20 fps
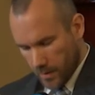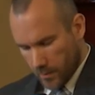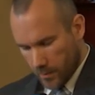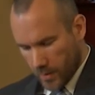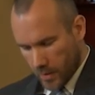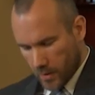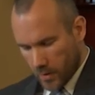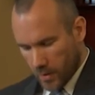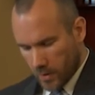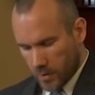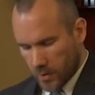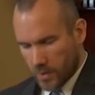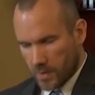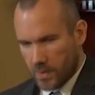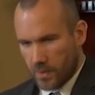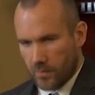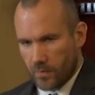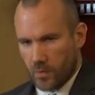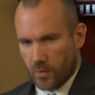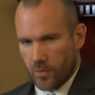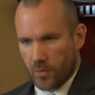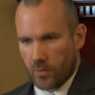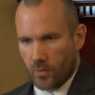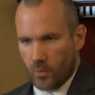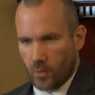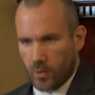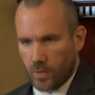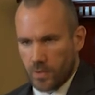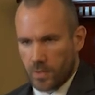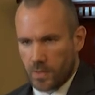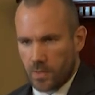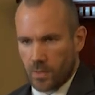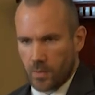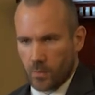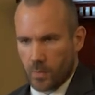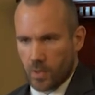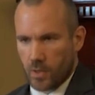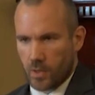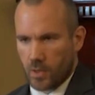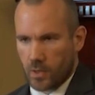Be conscious of your thoughts
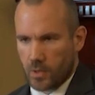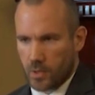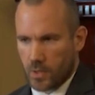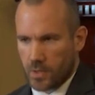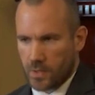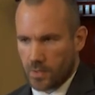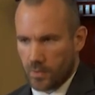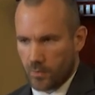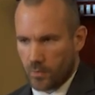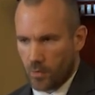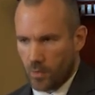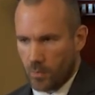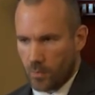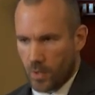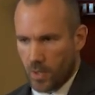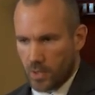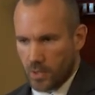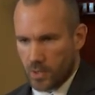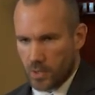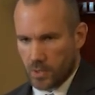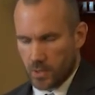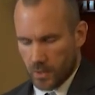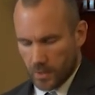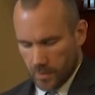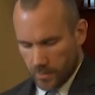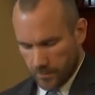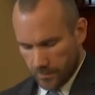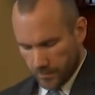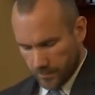and be conscious of your posture.